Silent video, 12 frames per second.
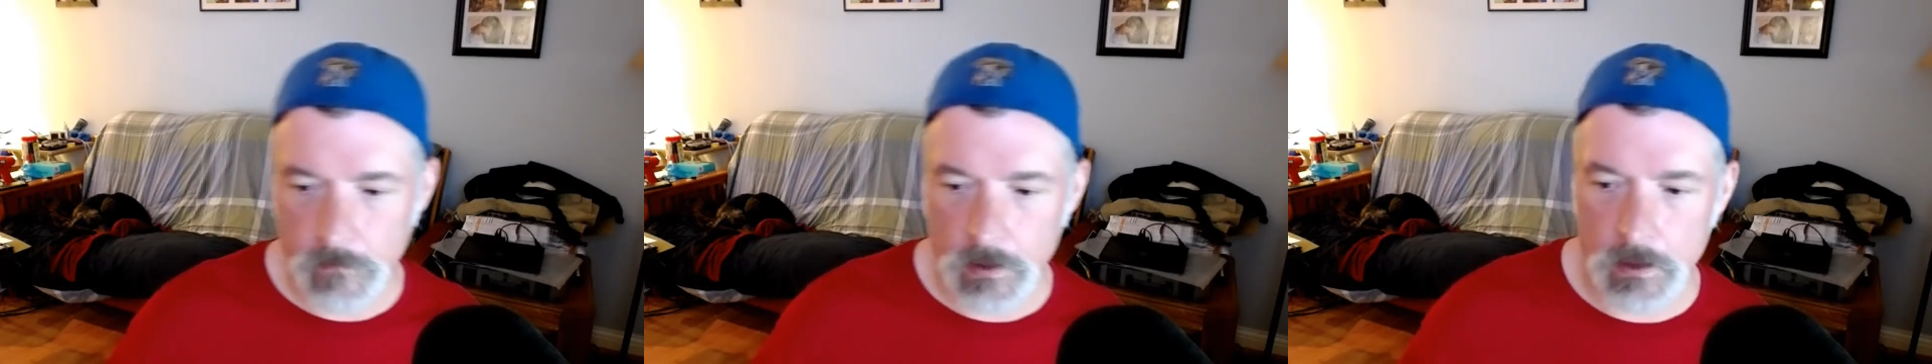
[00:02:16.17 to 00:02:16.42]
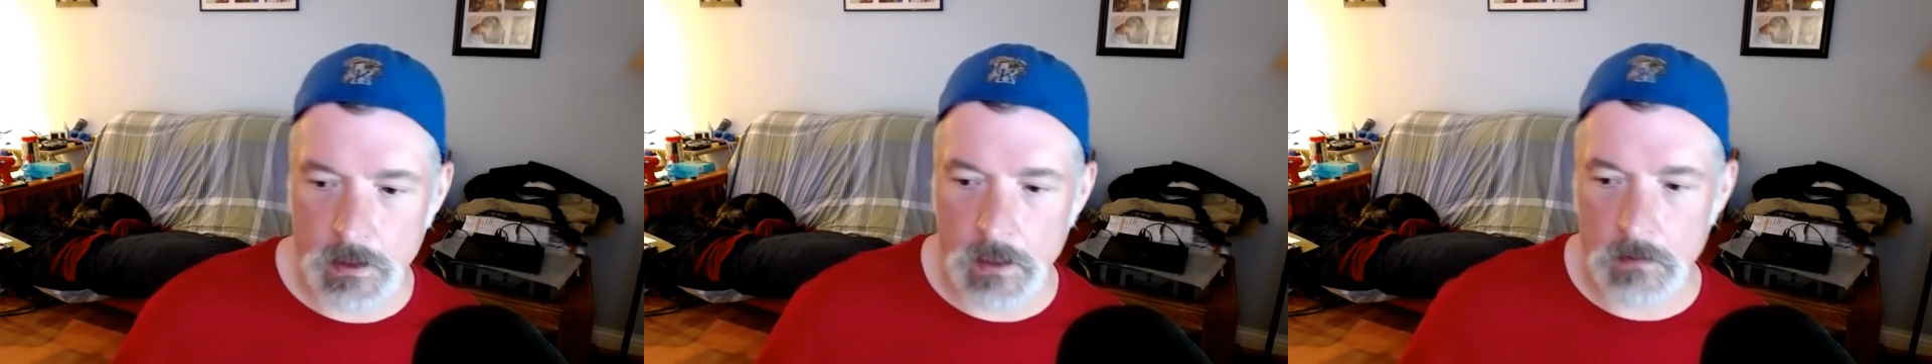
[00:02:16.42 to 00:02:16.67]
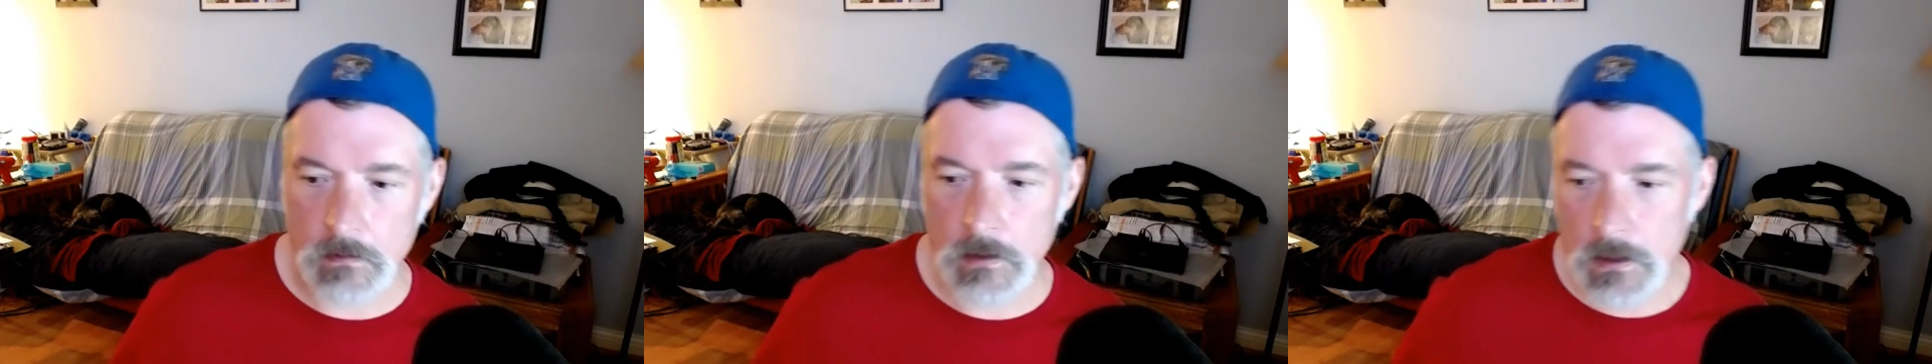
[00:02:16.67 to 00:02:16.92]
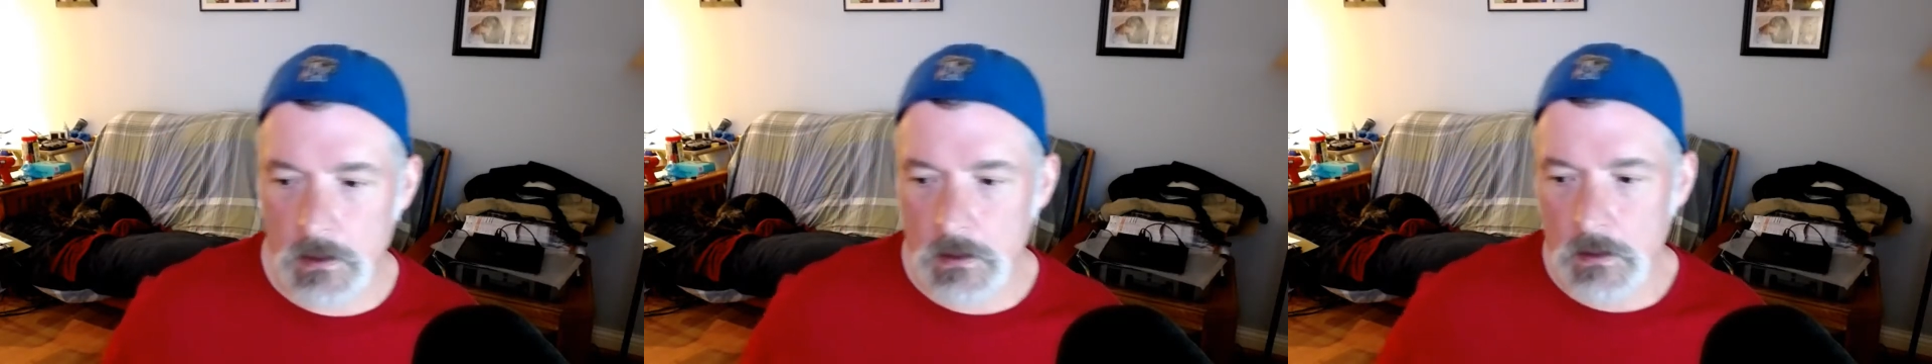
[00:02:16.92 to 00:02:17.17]
Now,
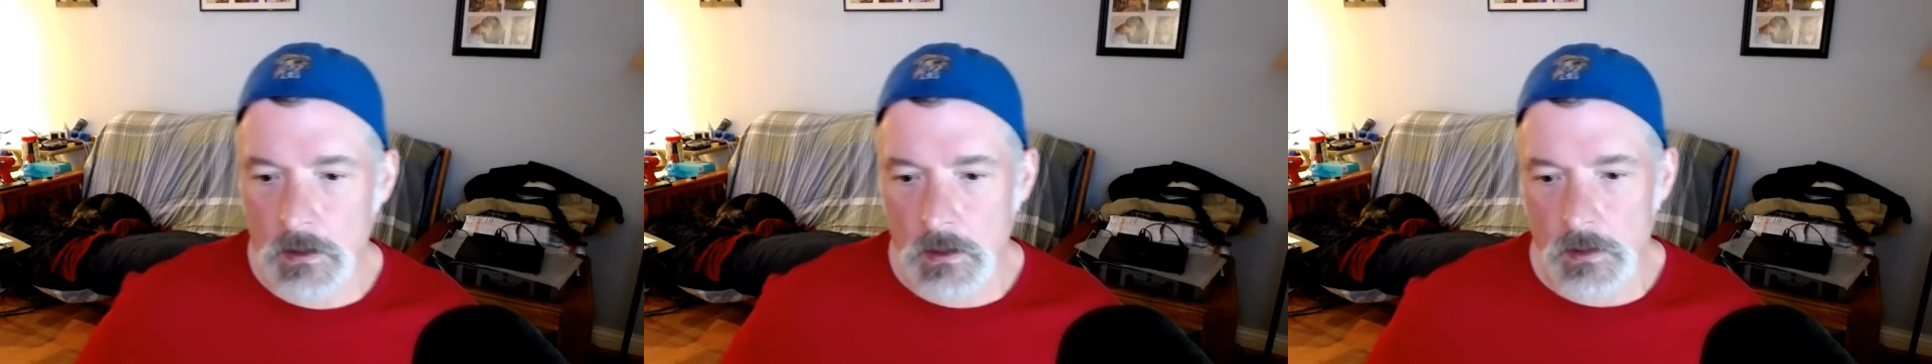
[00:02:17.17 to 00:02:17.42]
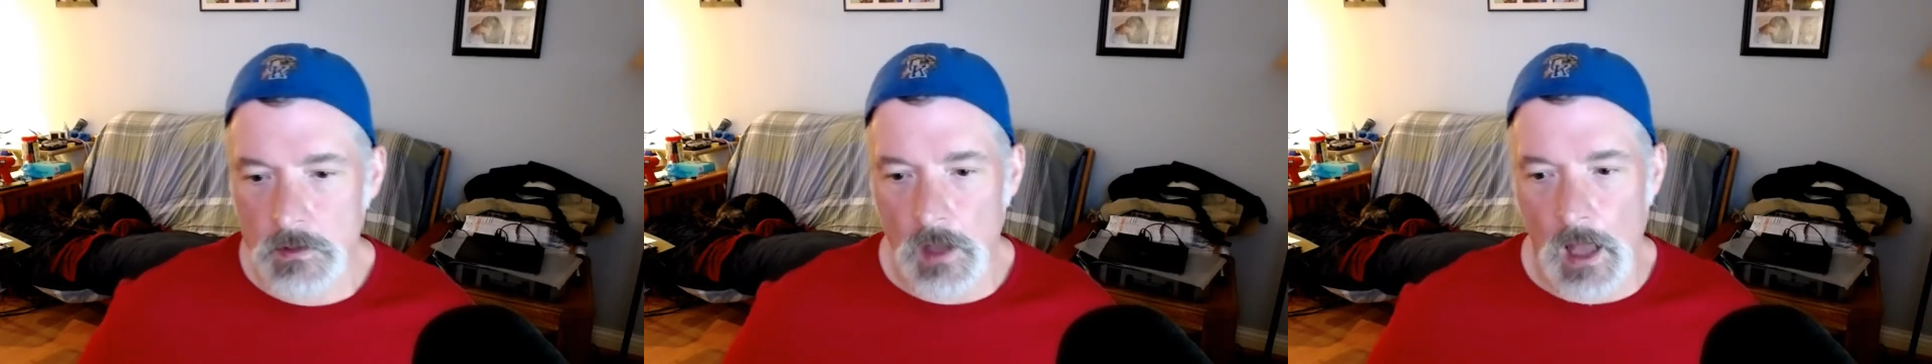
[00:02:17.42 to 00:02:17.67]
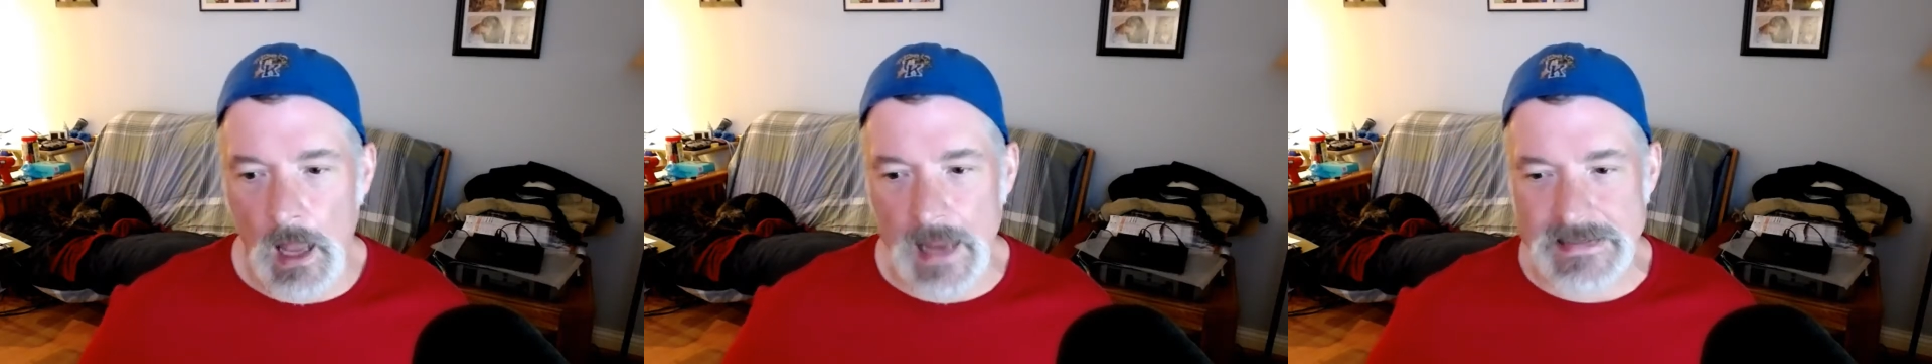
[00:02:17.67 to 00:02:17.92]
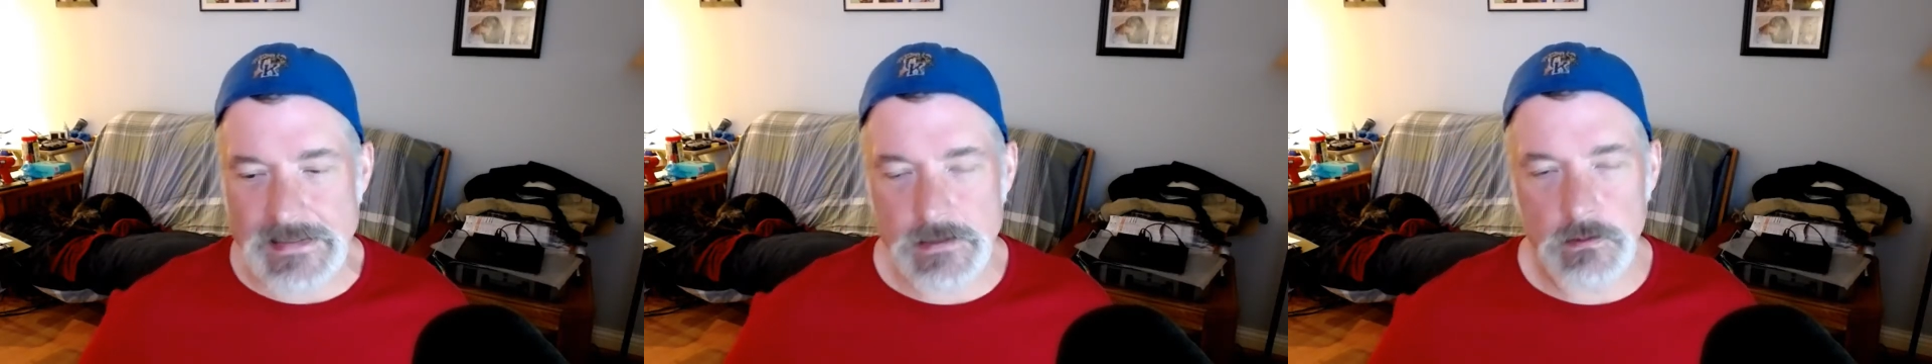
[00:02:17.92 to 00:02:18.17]

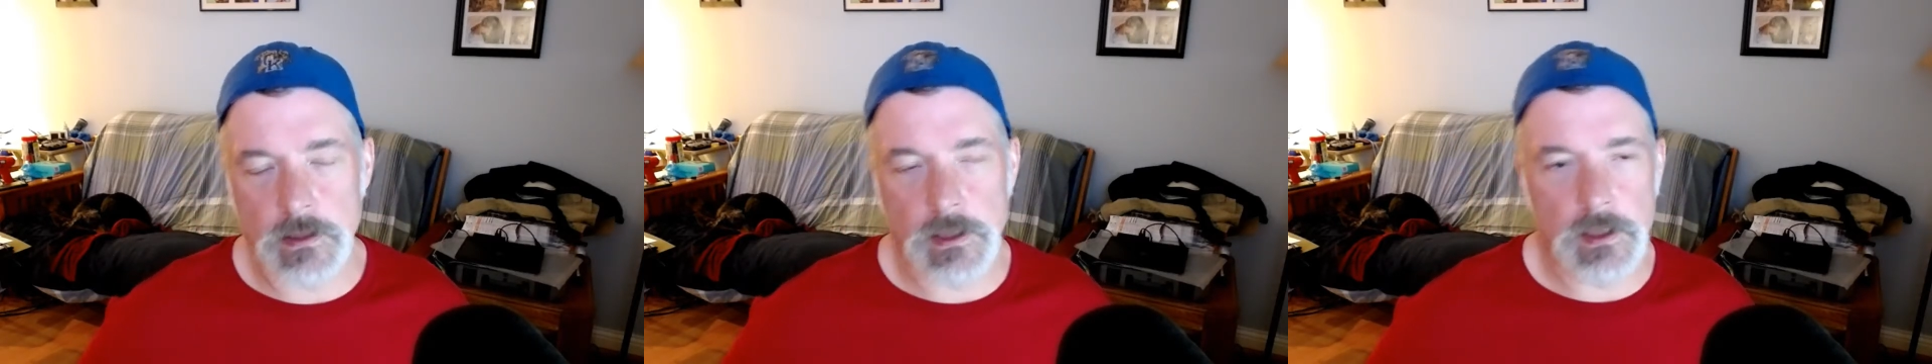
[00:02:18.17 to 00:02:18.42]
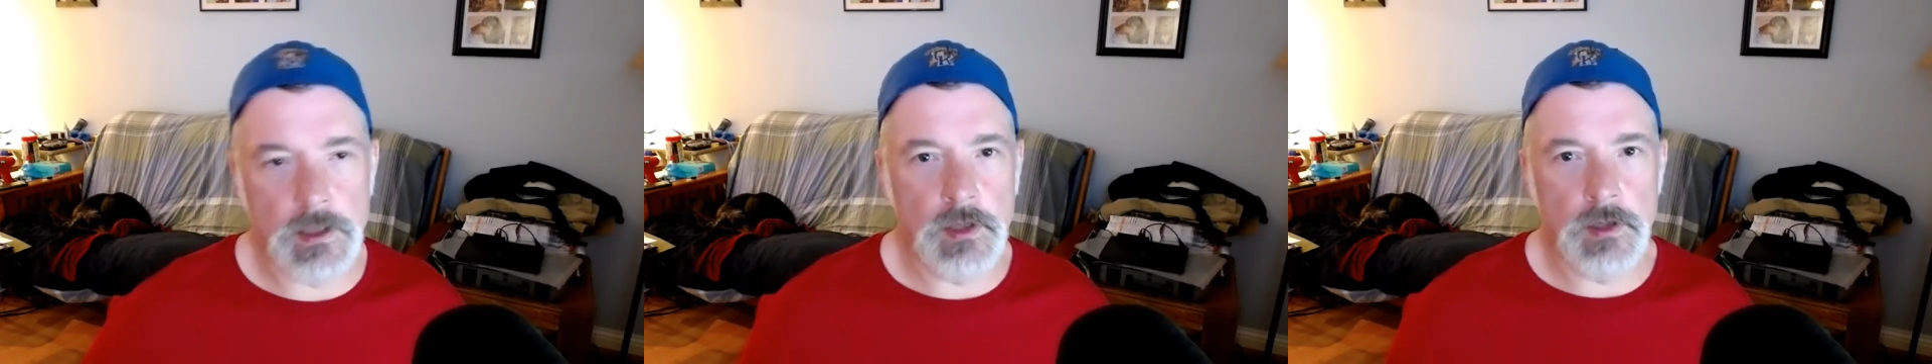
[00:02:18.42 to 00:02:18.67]
ideally,